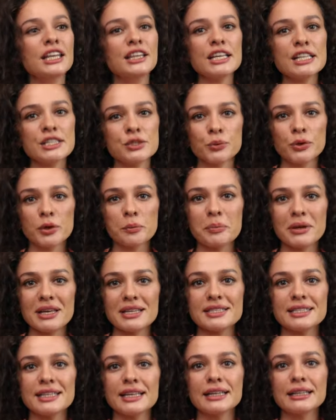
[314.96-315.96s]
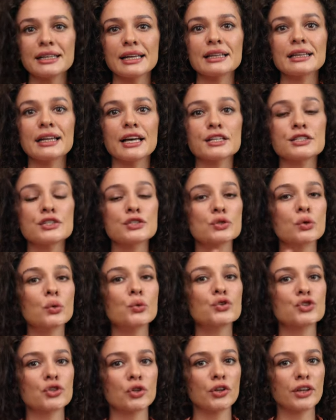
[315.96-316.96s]
These were basically like
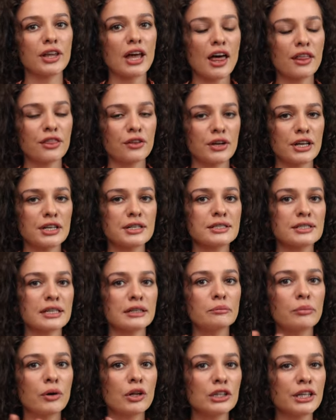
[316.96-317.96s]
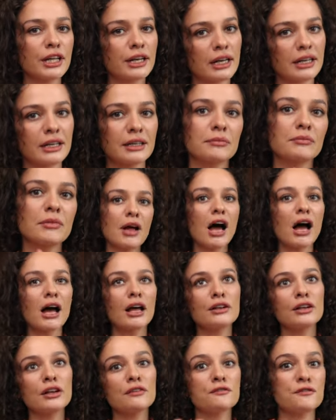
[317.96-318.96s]
social gatherings and political
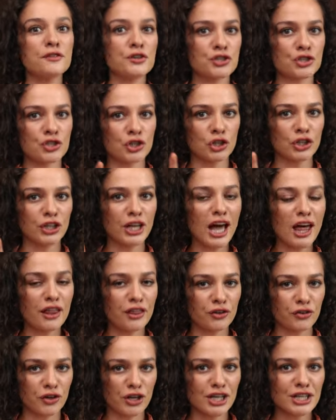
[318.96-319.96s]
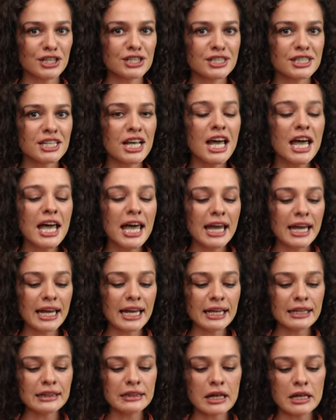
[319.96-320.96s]
unofficial gatherings
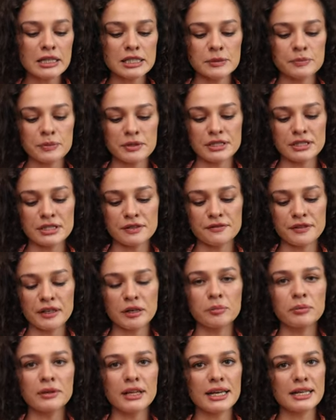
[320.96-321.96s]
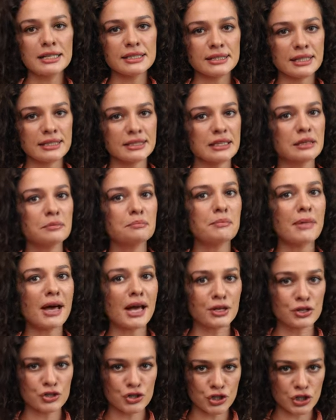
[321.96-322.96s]
in specific places and
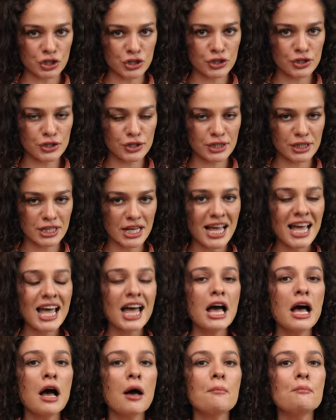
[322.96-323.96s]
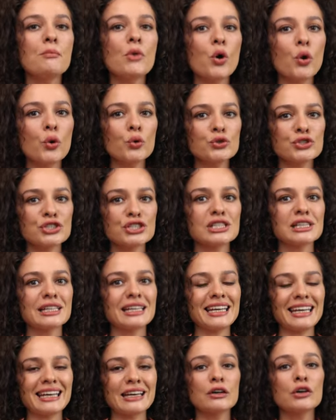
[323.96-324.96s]
mansions.
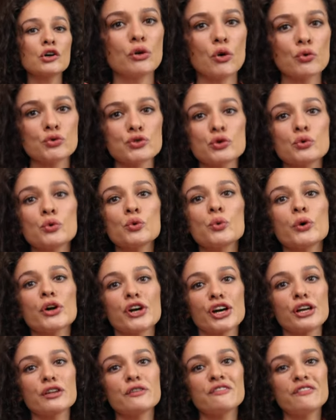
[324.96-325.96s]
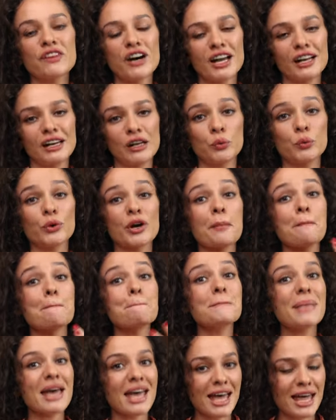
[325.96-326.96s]
Mostly those who were invited were
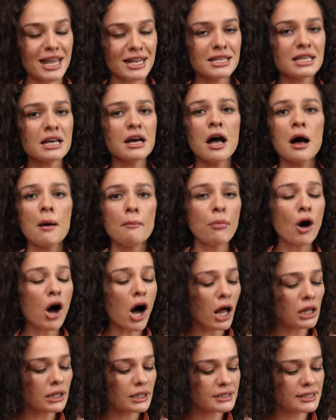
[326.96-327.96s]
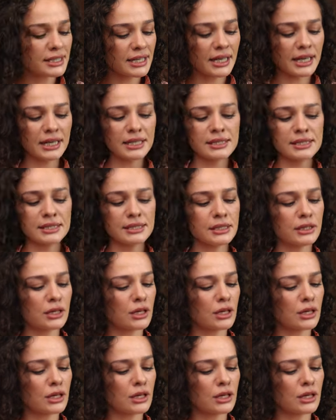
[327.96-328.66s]
men, politics,